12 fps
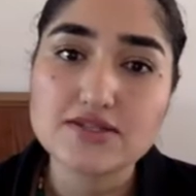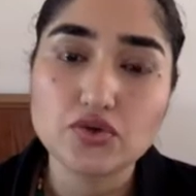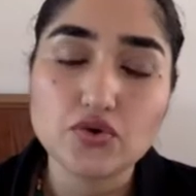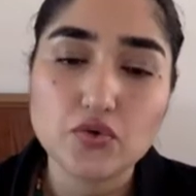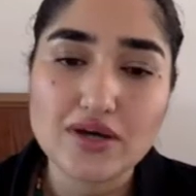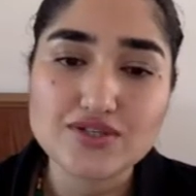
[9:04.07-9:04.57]
your
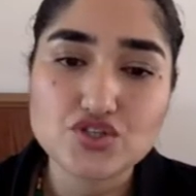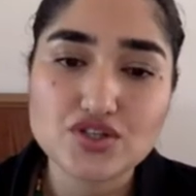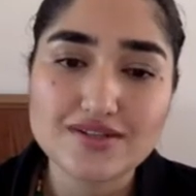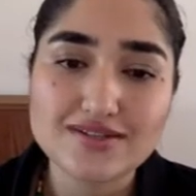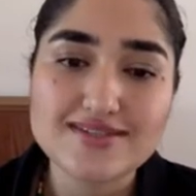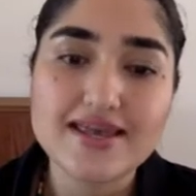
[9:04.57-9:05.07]

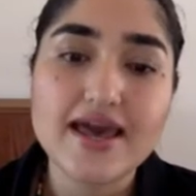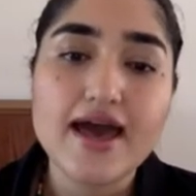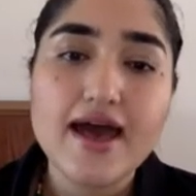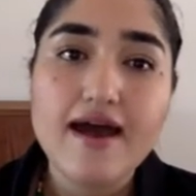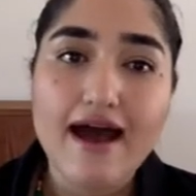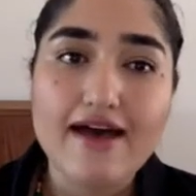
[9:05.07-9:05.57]
questions
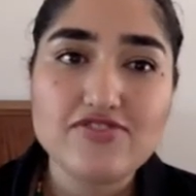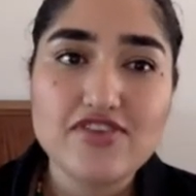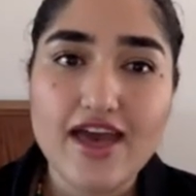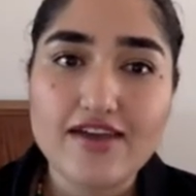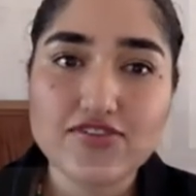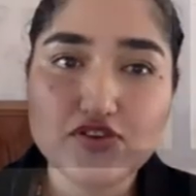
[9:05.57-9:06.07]
at the
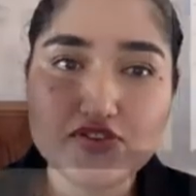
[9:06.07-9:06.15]
end of the